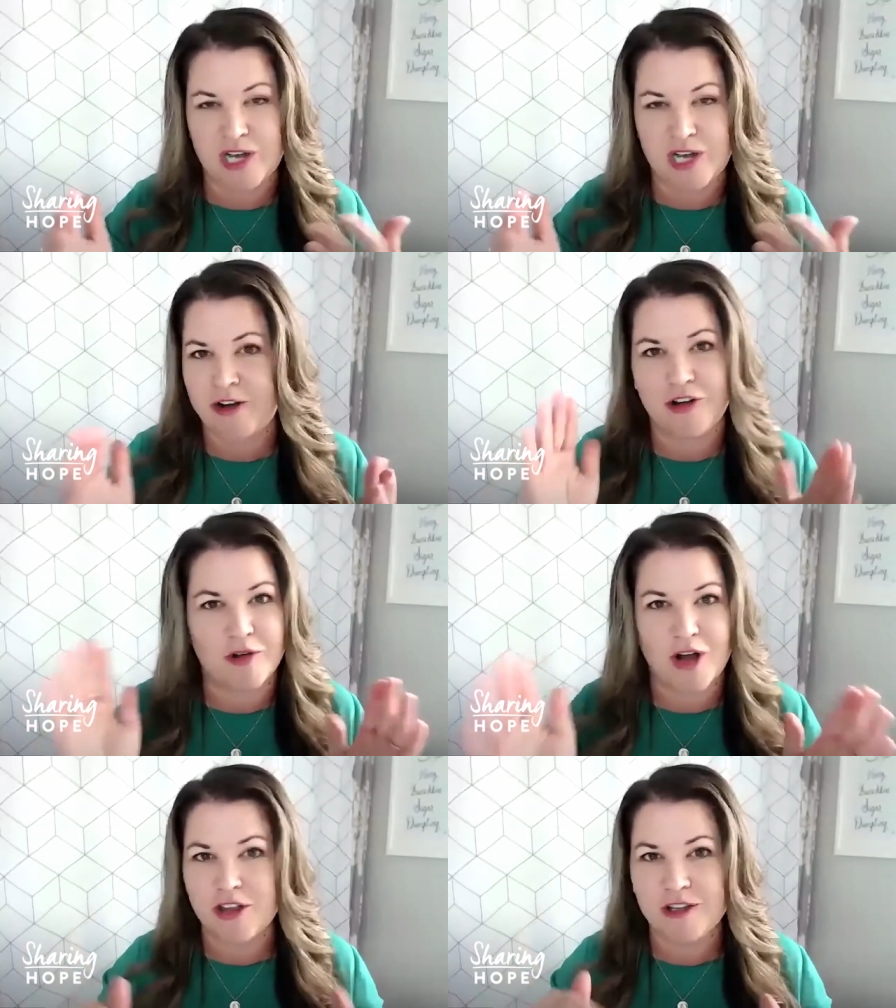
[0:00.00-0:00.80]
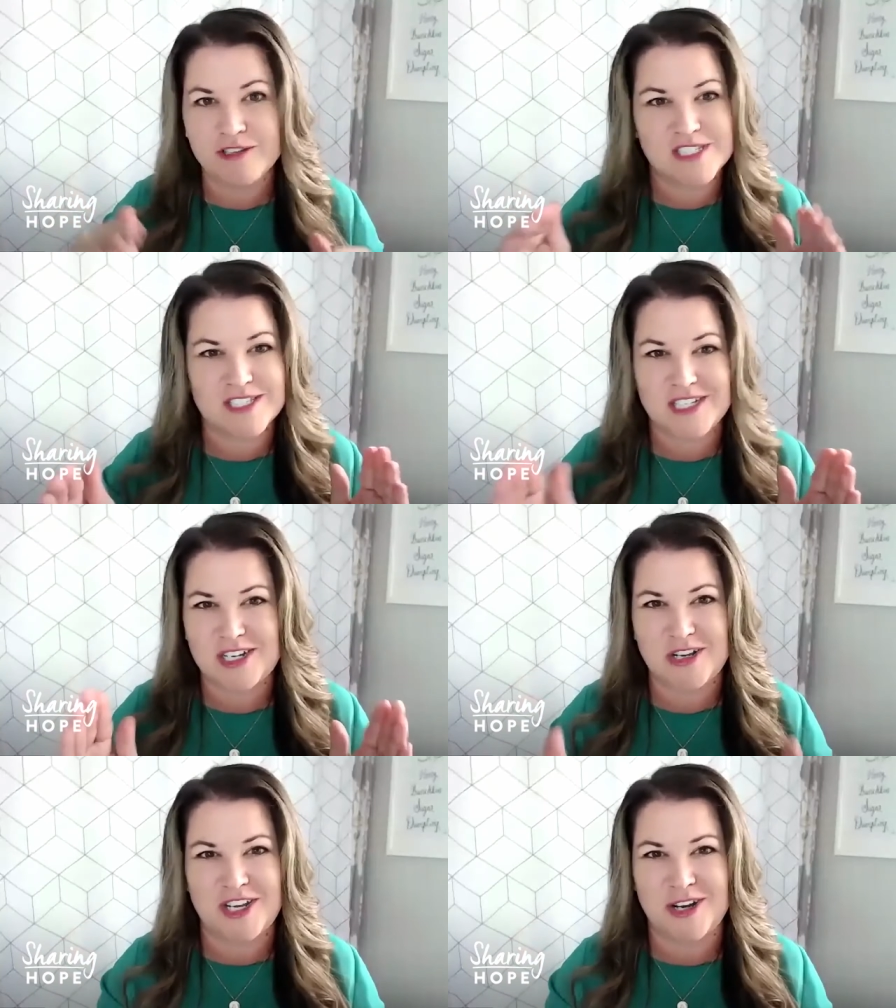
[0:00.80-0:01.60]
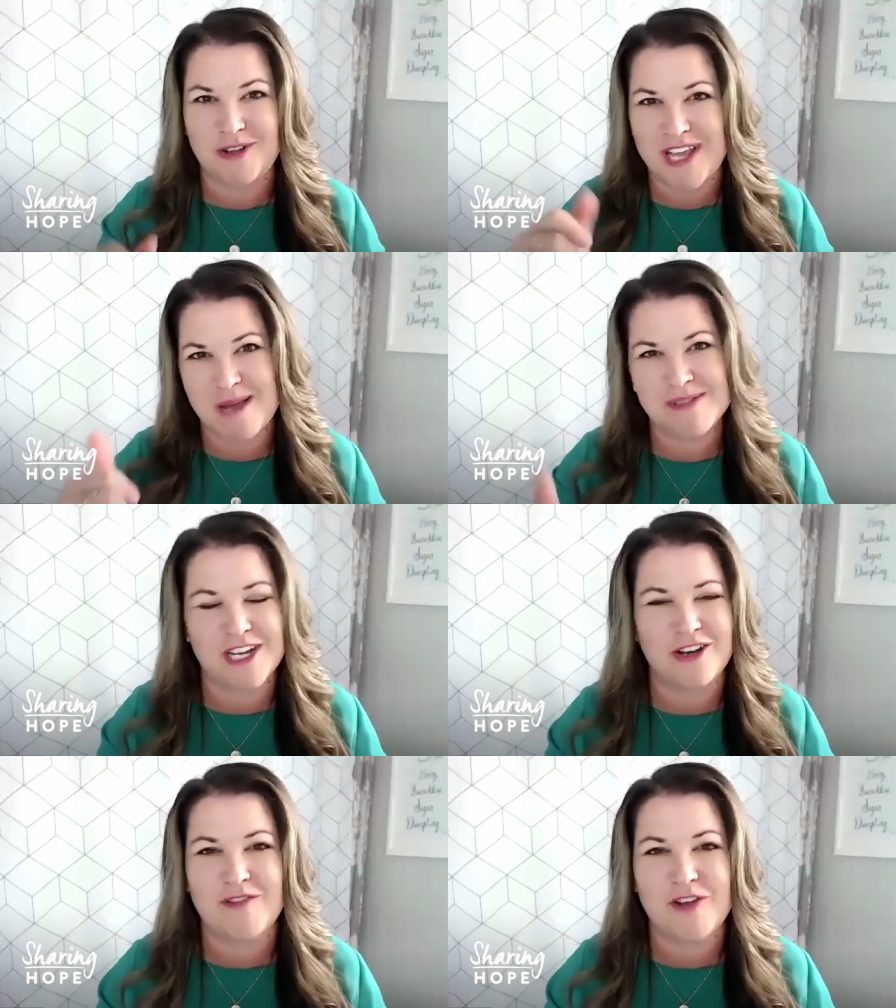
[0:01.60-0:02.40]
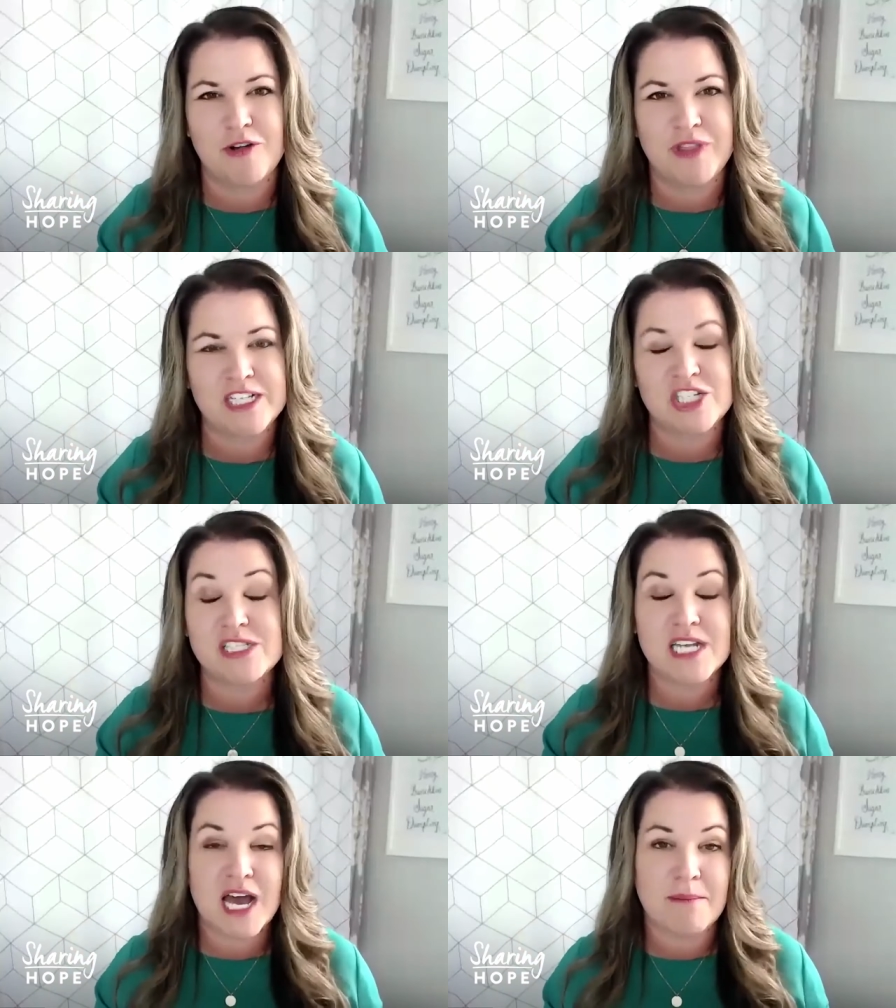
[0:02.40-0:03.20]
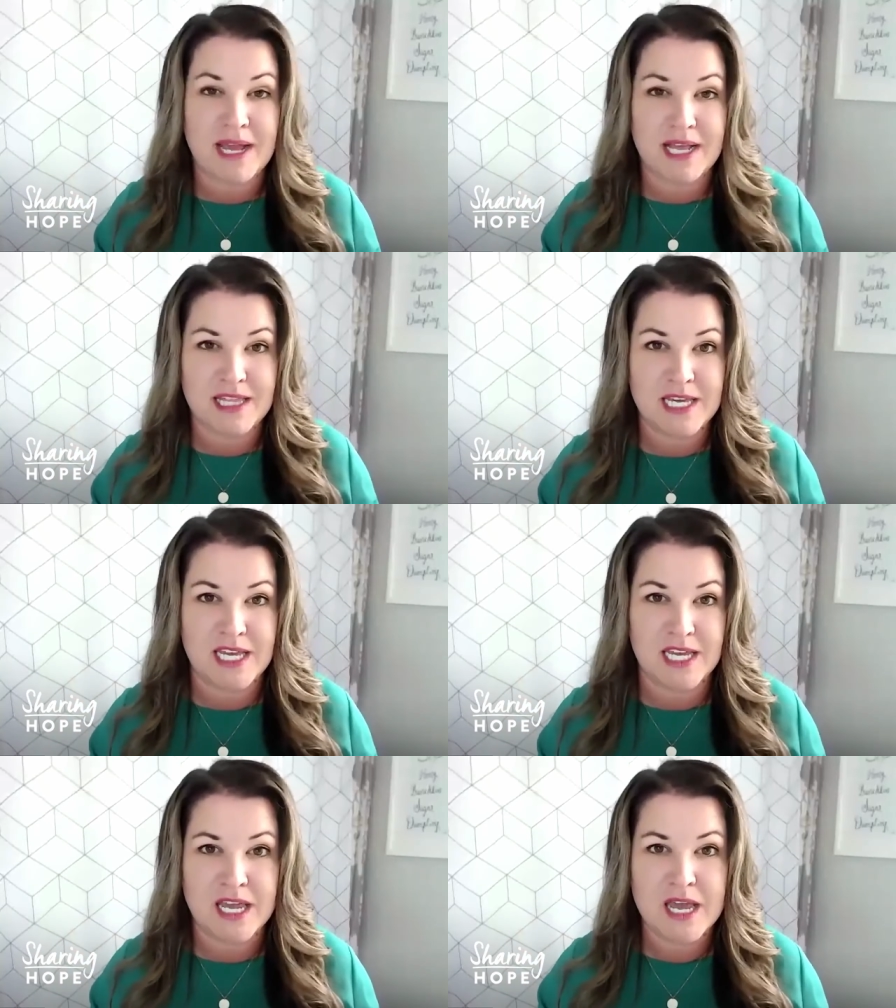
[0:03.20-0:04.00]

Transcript: I don't know, all of those, games on your phone. That's just not my thing.